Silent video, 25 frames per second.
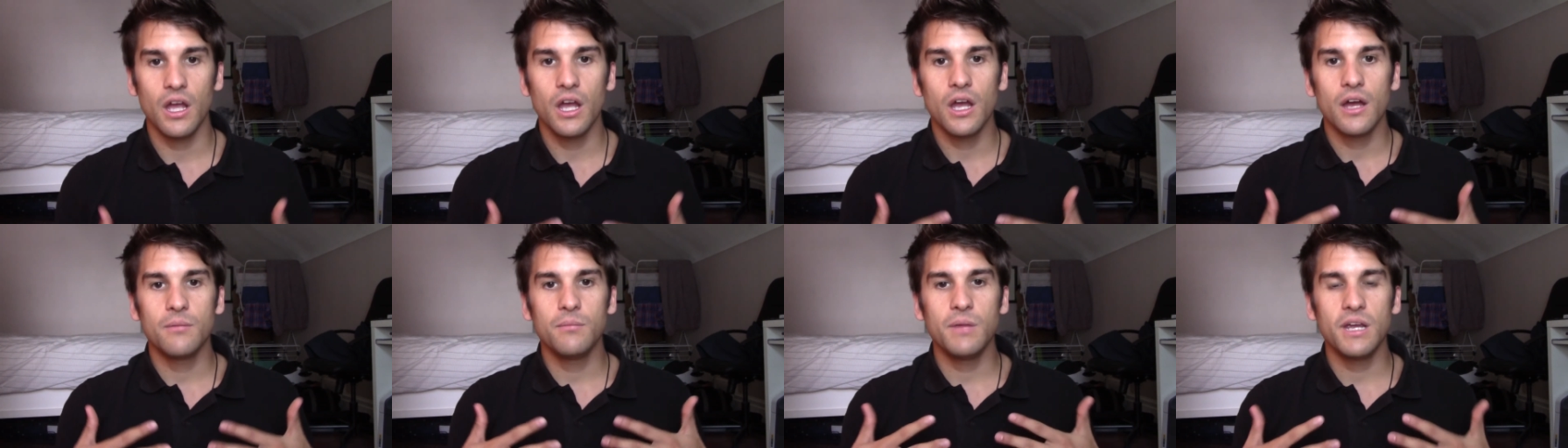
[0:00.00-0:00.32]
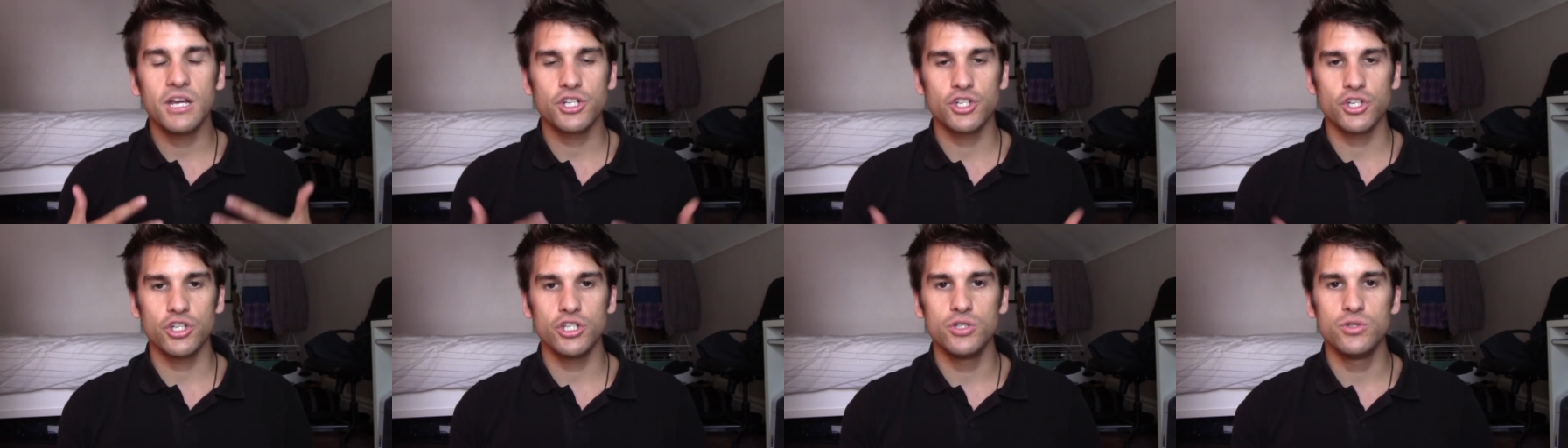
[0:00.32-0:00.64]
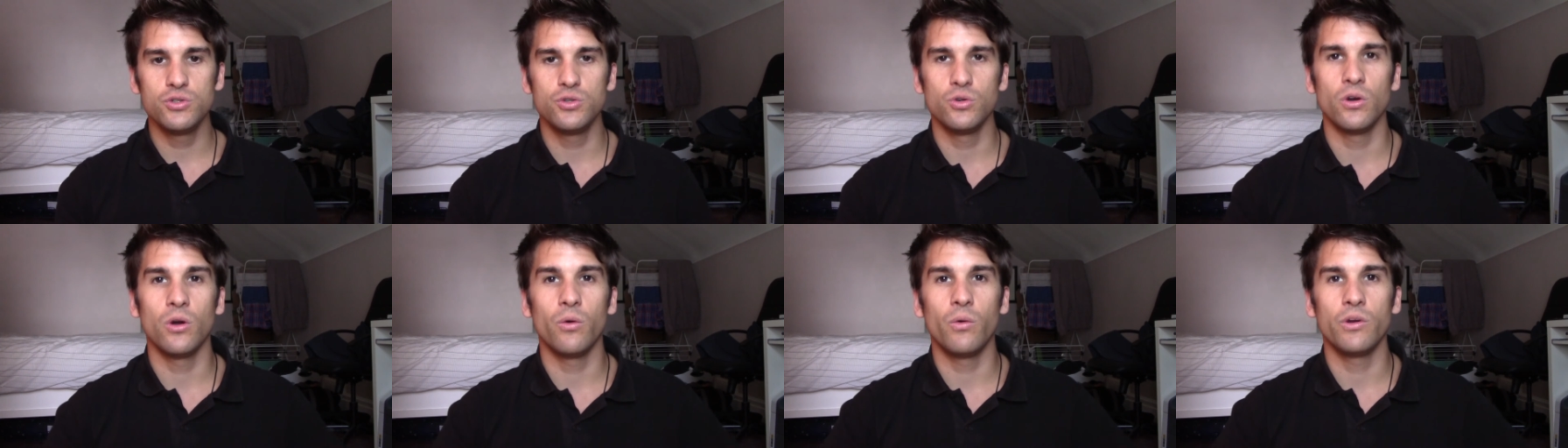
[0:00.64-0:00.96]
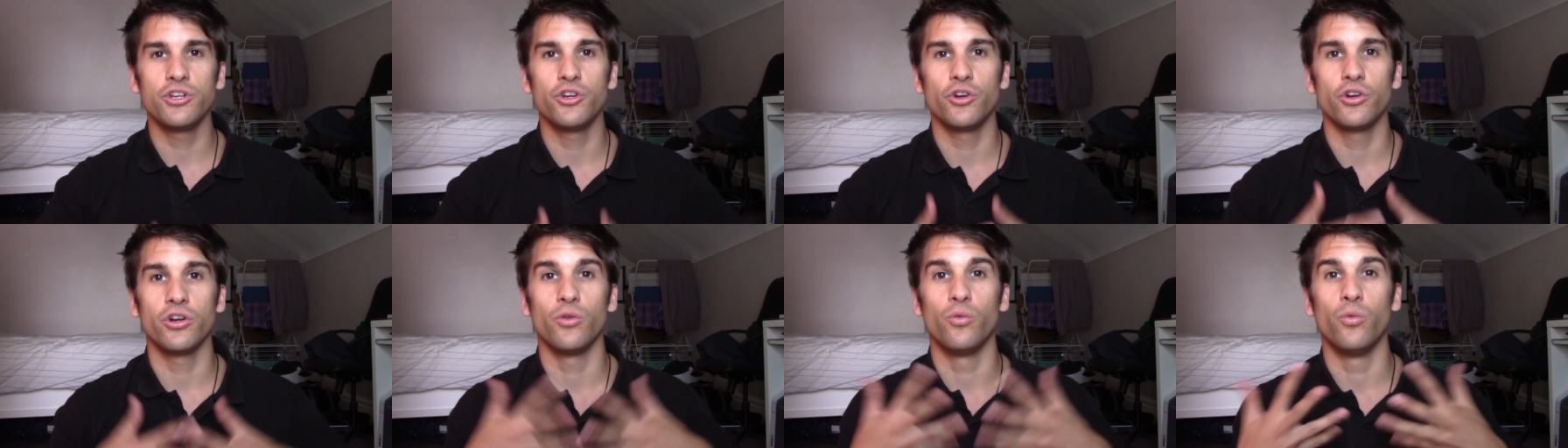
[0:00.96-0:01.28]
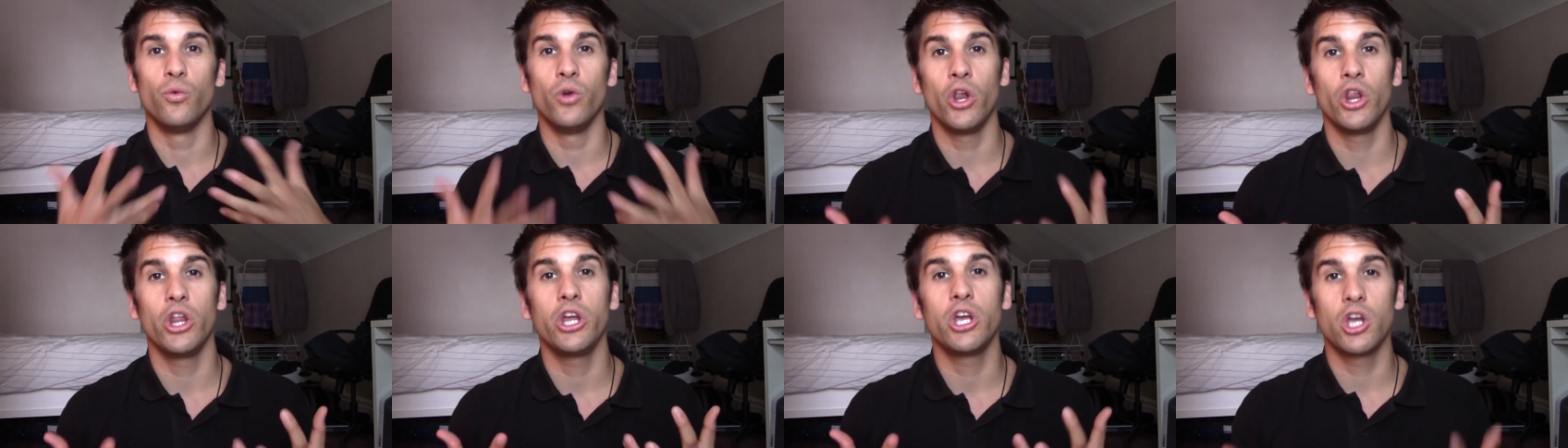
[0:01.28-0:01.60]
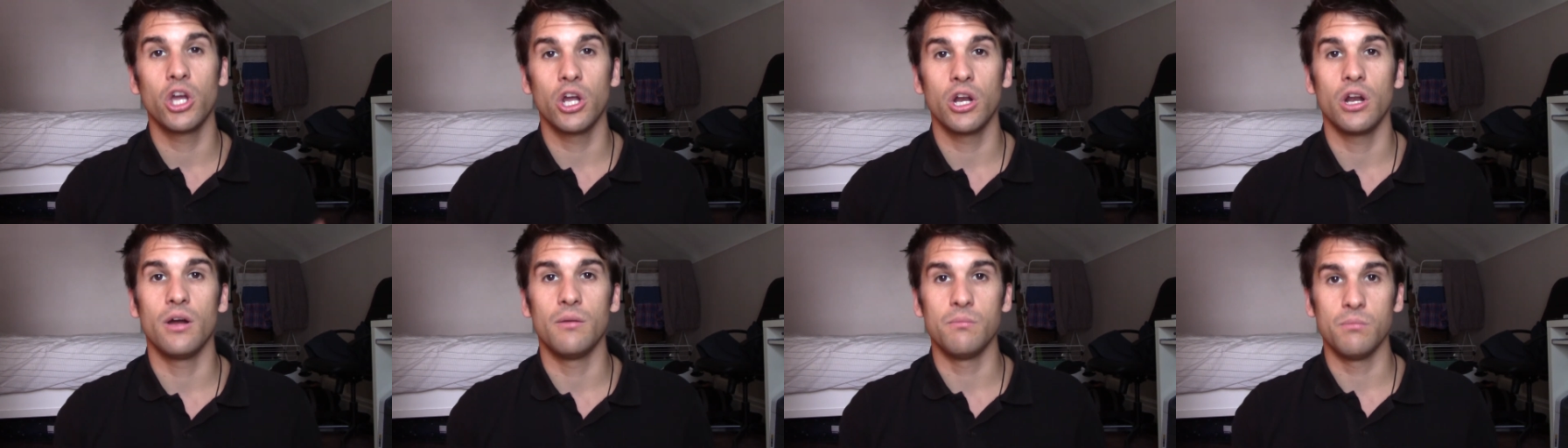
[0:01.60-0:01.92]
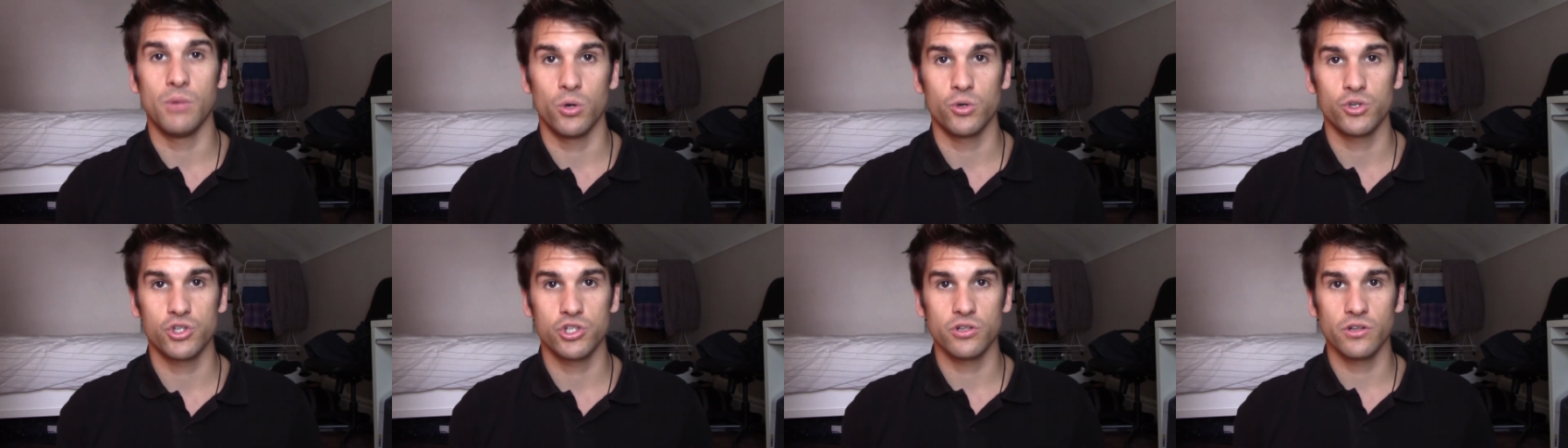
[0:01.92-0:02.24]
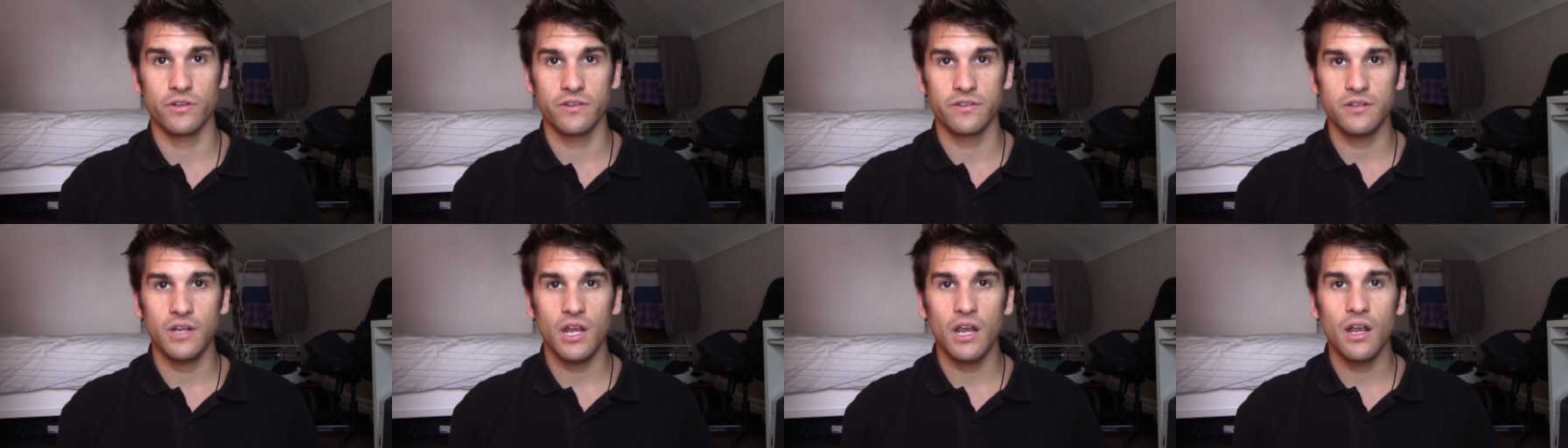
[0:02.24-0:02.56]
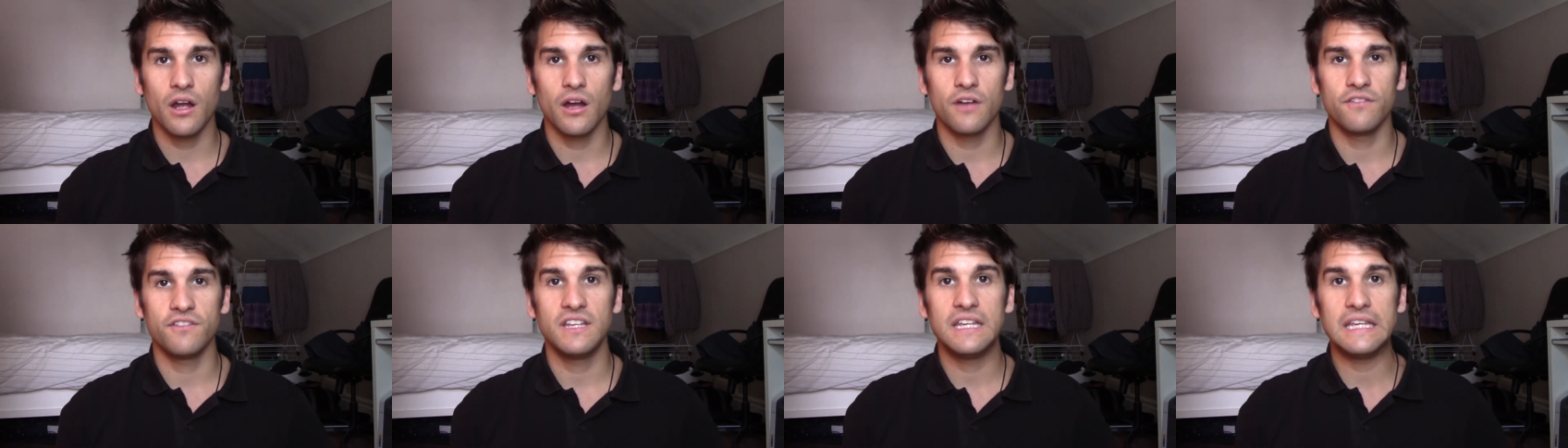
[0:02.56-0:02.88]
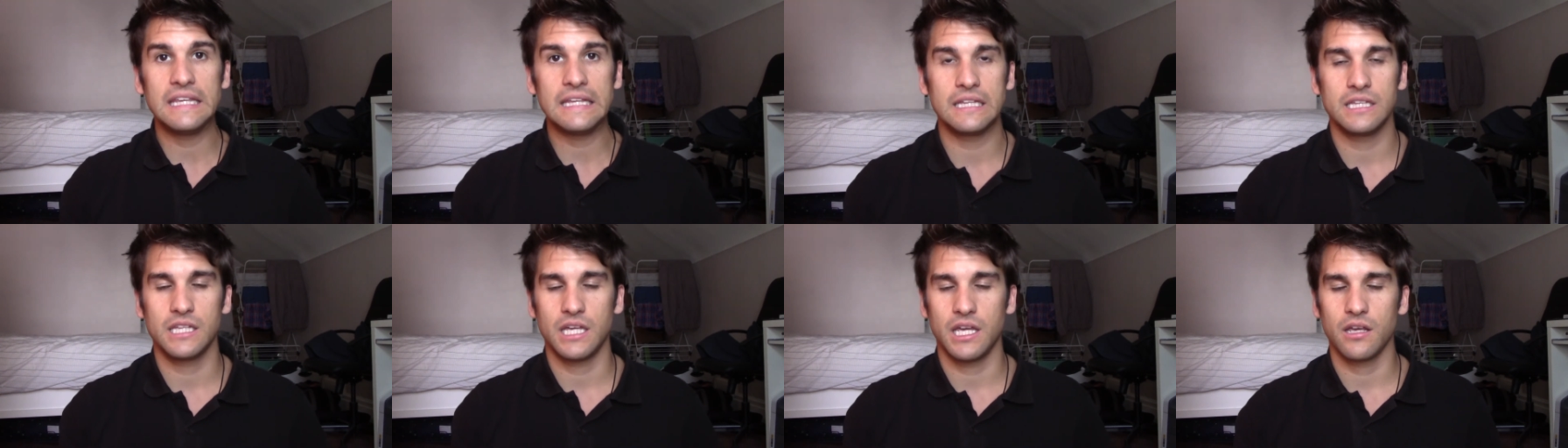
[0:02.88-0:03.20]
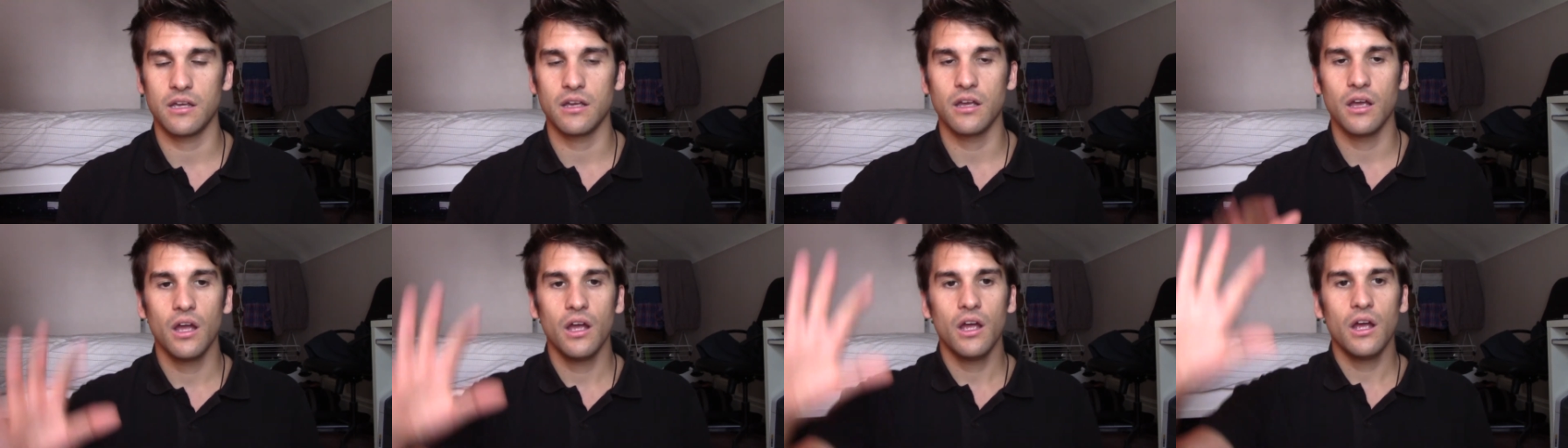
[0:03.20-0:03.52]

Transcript: make sure you do it when you're in a really good emotional state of healing,